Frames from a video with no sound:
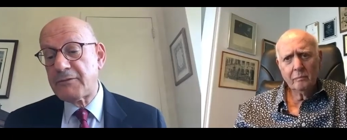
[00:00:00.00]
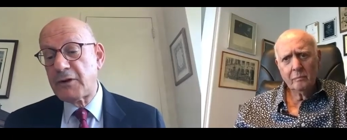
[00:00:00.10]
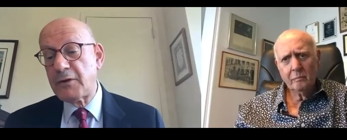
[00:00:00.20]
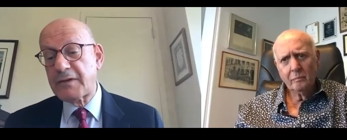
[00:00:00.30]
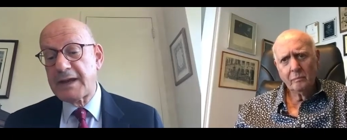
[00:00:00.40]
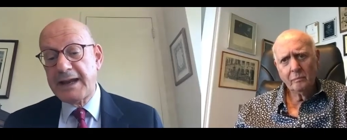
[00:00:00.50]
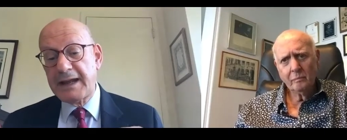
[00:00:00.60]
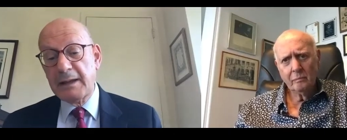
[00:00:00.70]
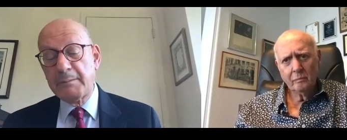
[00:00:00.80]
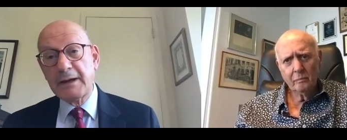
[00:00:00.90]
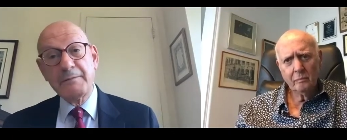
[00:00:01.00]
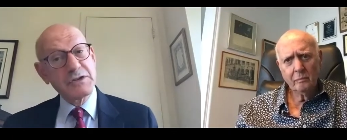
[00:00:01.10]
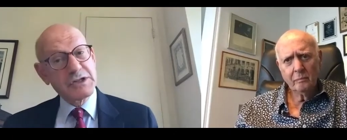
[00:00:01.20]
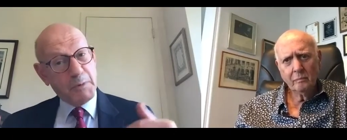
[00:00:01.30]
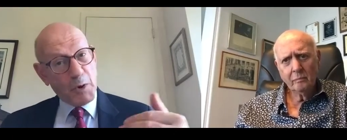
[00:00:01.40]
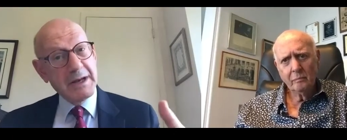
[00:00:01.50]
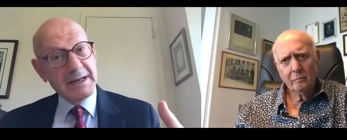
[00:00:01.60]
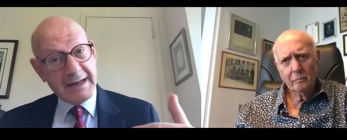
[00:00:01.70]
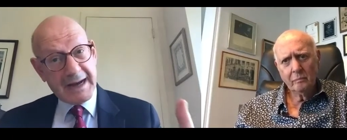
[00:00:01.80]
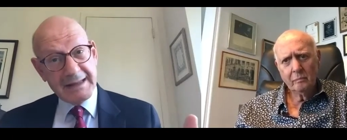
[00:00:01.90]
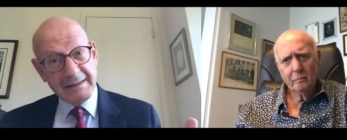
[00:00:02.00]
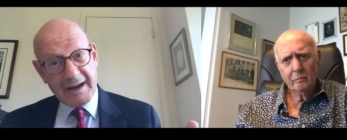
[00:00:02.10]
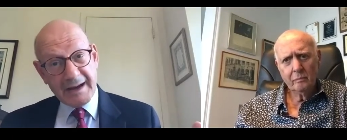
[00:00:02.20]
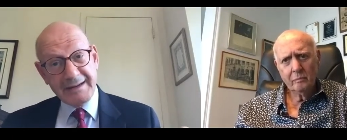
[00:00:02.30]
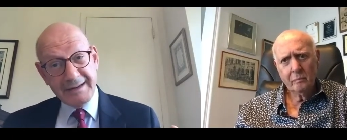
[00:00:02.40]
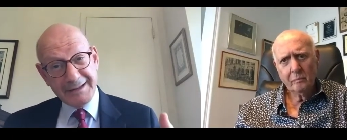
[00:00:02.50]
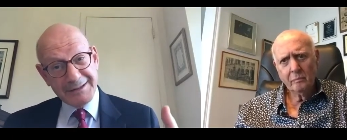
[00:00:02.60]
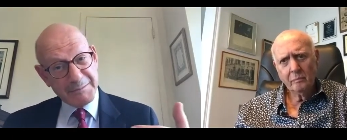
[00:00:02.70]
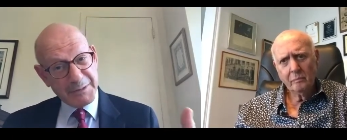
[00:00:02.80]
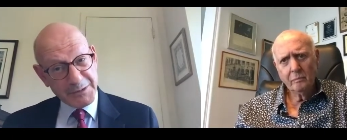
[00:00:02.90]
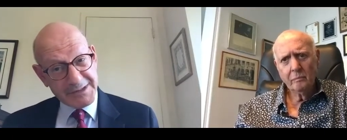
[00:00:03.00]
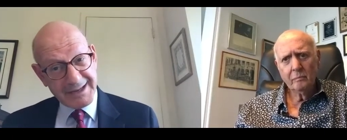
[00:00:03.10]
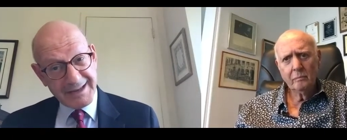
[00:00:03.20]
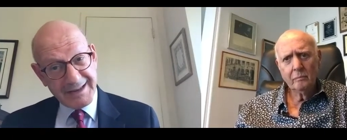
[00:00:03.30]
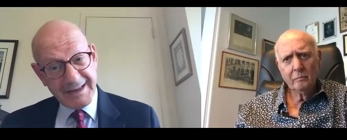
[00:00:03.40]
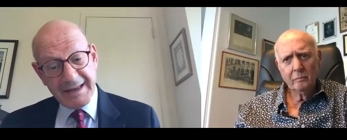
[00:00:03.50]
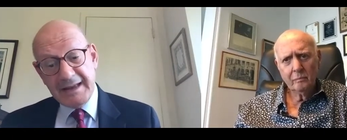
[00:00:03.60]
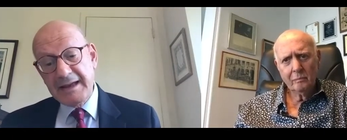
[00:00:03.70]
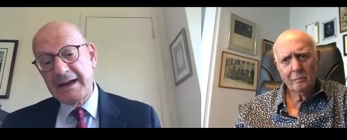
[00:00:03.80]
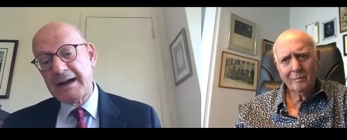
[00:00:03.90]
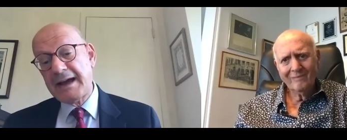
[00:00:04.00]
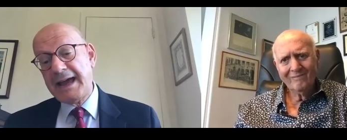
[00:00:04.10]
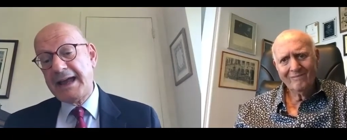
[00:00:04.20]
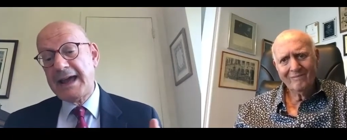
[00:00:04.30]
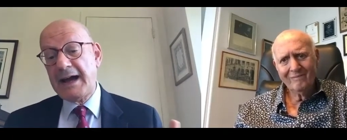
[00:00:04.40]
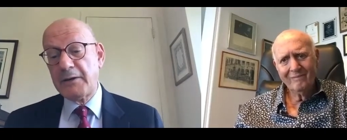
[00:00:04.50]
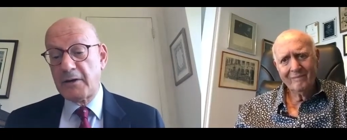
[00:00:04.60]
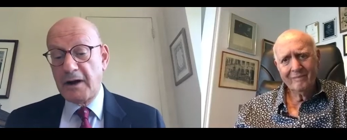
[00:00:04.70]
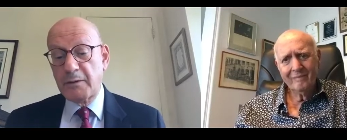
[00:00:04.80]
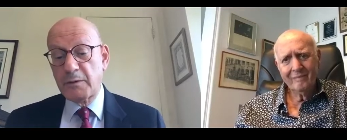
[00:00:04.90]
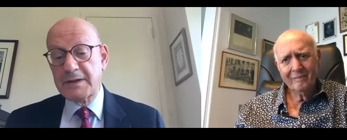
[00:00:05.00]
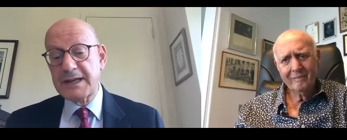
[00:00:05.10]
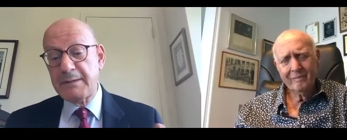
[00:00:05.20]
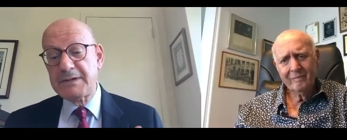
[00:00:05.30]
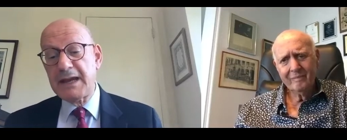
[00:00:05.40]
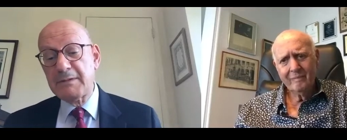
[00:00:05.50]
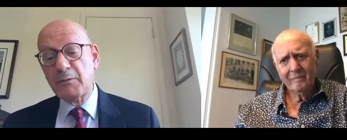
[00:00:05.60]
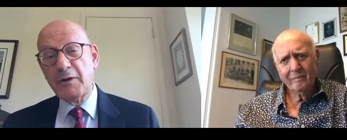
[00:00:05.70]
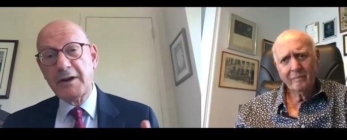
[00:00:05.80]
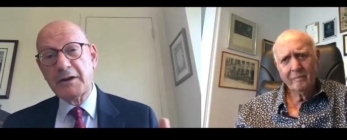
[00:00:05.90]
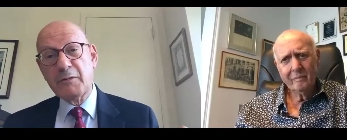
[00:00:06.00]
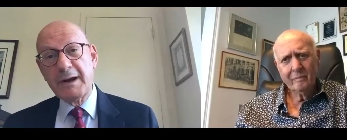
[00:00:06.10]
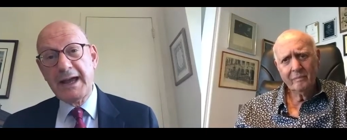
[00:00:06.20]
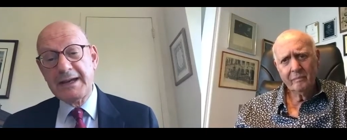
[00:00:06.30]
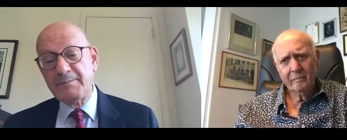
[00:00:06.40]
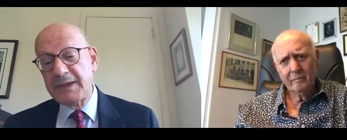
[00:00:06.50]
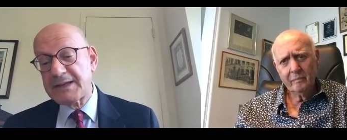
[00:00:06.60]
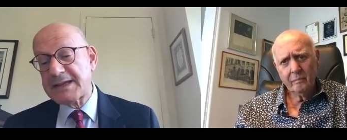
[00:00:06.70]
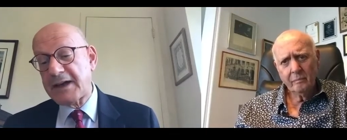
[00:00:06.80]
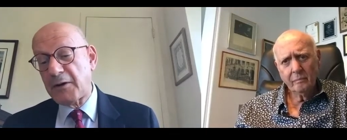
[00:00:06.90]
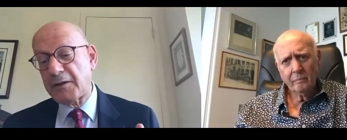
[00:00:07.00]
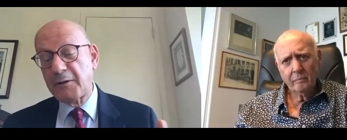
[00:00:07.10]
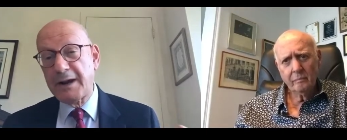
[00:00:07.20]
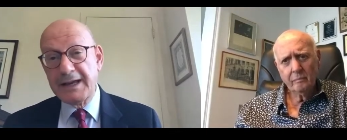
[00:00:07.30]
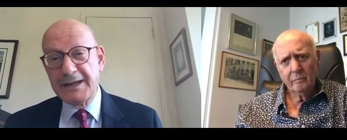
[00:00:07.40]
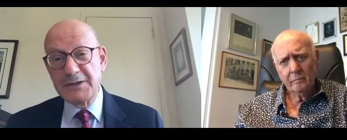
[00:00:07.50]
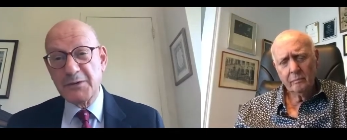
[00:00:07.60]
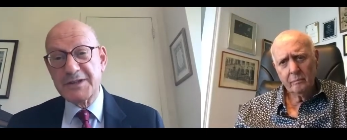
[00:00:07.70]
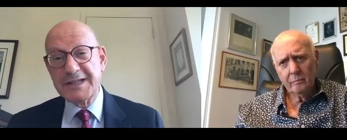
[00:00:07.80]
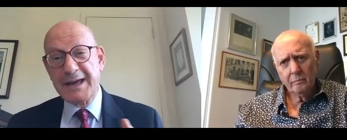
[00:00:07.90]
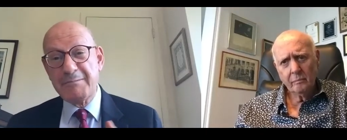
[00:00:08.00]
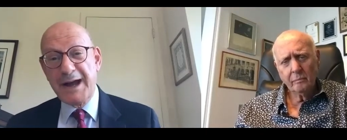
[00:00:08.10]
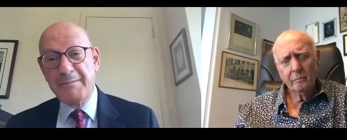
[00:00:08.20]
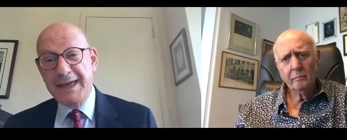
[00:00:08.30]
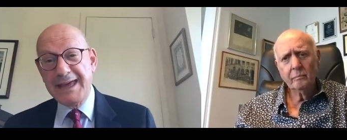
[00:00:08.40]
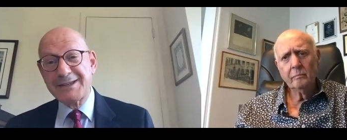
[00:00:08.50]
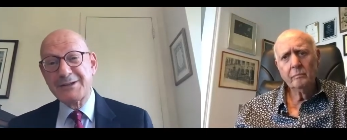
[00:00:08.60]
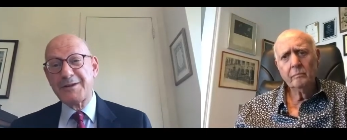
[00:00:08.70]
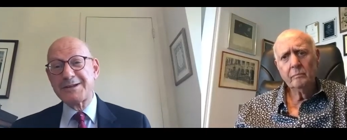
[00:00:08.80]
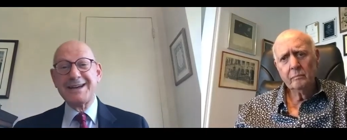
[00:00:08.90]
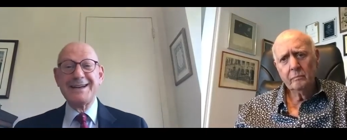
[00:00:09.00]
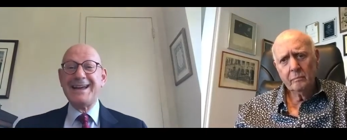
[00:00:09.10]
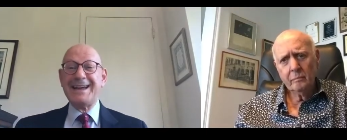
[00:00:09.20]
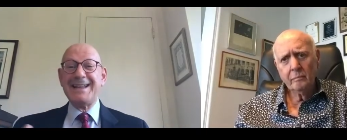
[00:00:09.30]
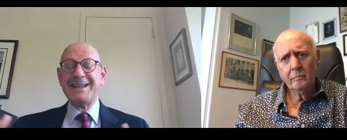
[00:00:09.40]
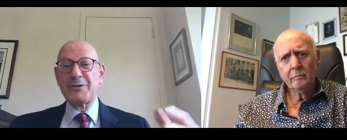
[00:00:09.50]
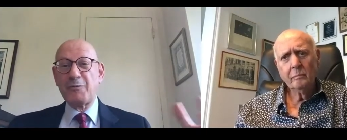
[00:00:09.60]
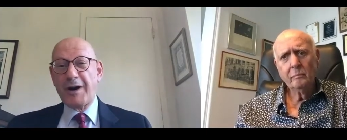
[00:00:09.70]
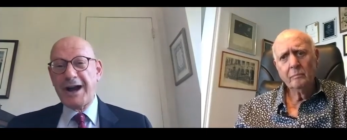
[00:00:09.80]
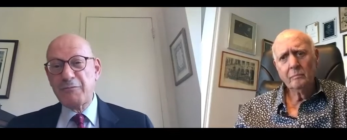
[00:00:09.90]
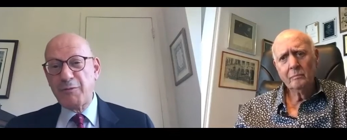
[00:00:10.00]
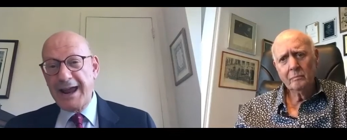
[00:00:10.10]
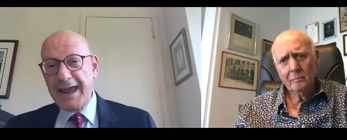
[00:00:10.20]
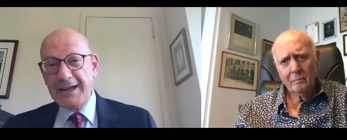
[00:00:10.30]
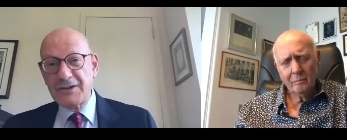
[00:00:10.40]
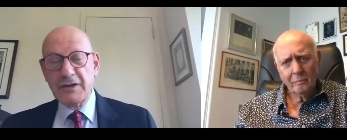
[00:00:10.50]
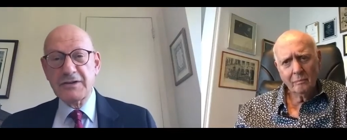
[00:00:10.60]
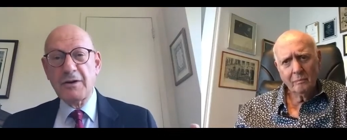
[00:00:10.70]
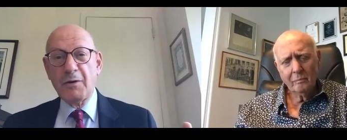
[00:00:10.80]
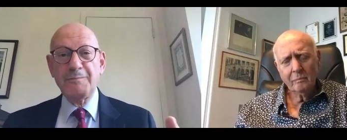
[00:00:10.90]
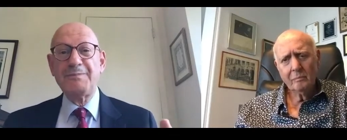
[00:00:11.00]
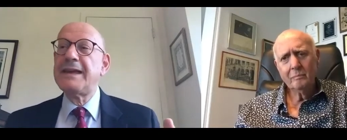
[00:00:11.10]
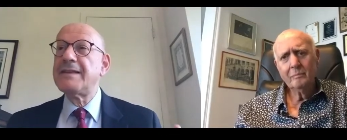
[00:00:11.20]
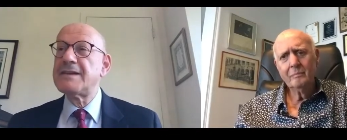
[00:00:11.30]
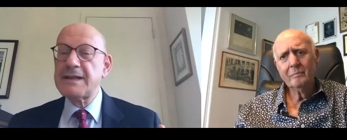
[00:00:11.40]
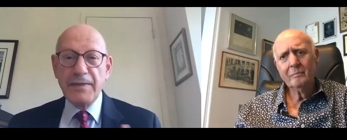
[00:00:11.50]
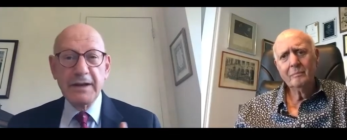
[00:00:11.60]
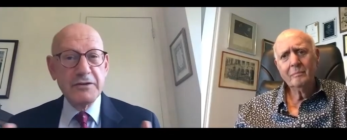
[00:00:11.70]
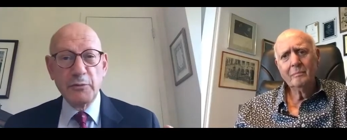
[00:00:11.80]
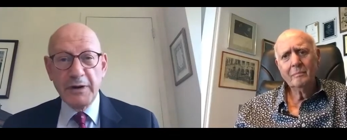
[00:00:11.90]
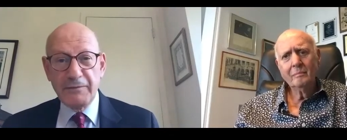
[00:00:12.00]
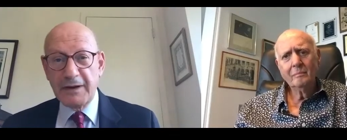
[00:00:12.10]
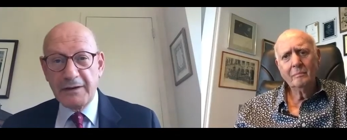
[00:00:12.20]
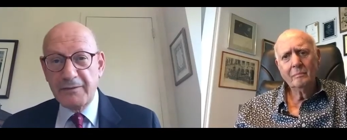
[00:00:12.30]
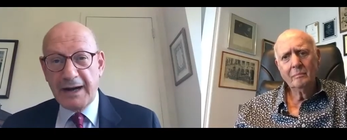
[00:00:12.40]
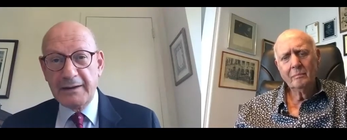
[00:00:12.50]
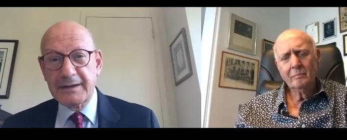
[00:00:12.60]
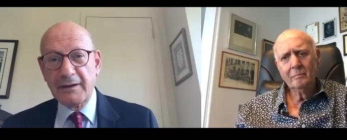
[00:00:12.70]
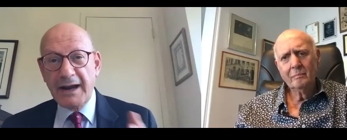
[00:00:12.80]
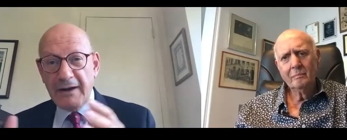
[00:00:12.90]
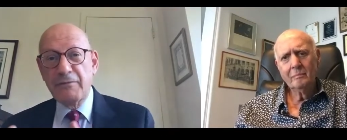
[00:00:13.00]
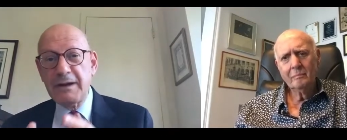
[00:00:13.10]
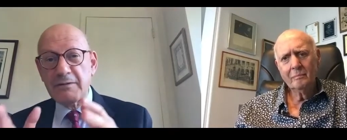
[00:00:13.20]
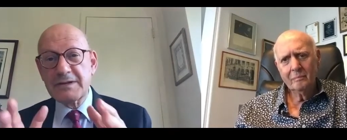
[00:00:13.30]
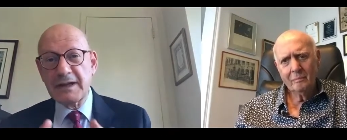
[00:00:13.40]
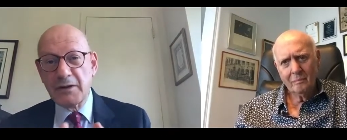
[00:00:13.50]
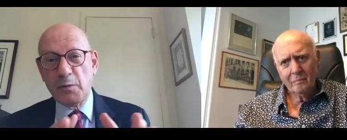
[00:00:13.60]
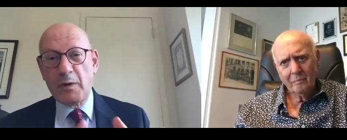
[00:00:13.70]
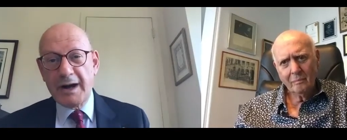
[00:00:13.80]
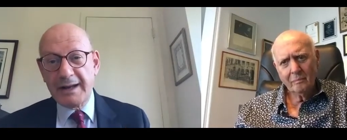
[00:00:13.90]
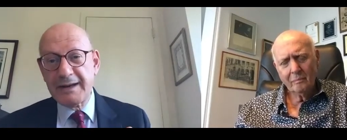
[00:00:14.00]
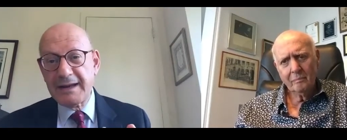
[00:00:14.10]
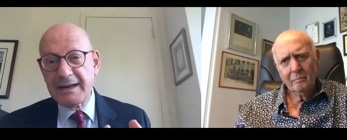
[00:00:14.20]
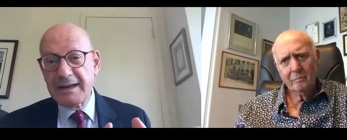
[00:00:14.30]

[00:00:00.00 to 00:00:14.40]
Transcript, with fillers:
Speaker 1: introducing an element of spoken dialogue into music, and Hound Dog were the same team that went on to create Is That All There Is or Stand By Me. So there's a there's a wide range. There's no there's nothing derivative out there. Every single one